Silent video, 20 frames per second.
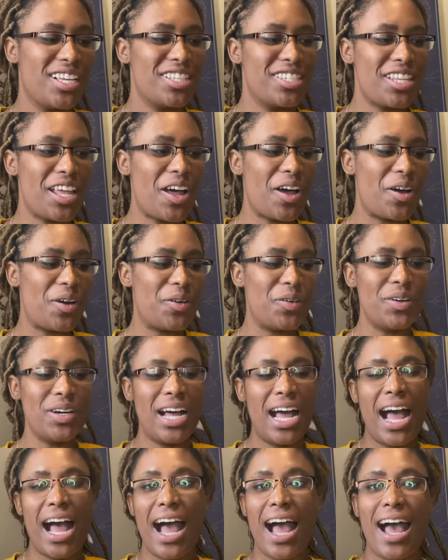So
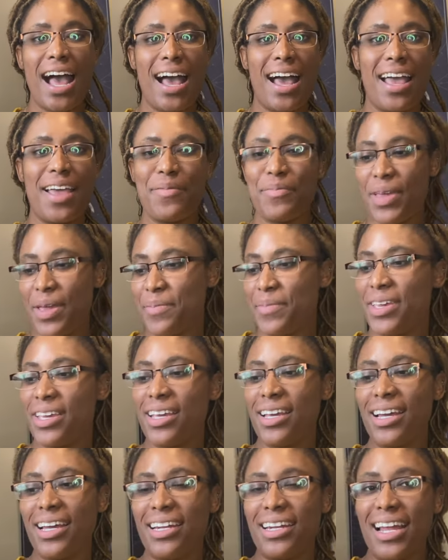I made
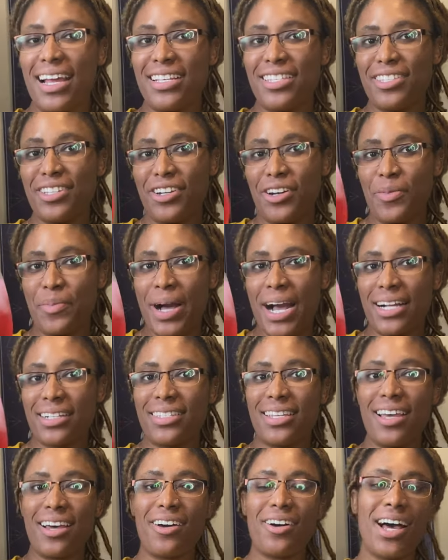me a nice little
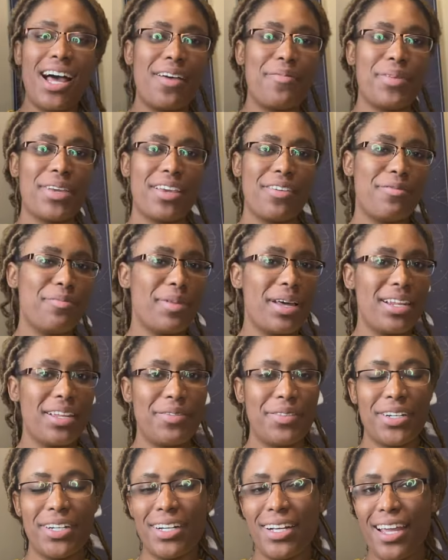mocktail. I've been giving my
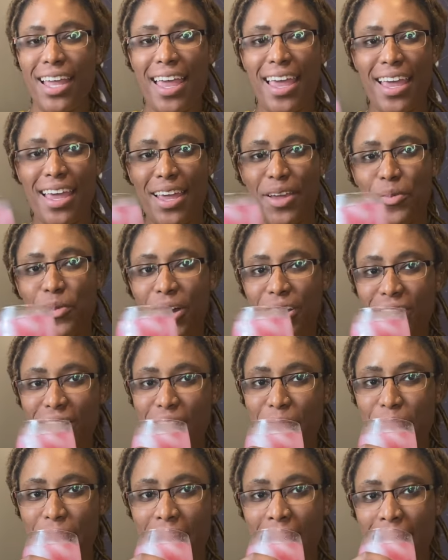liver a
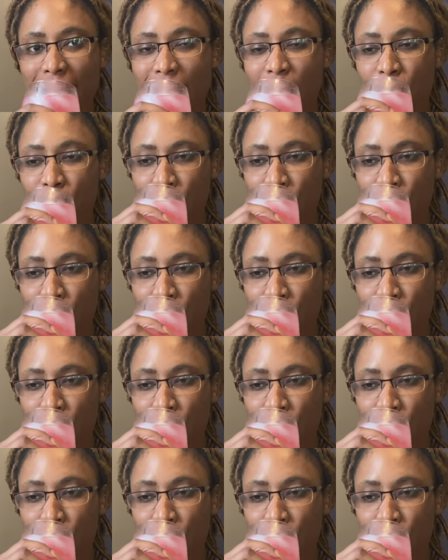well-needed break,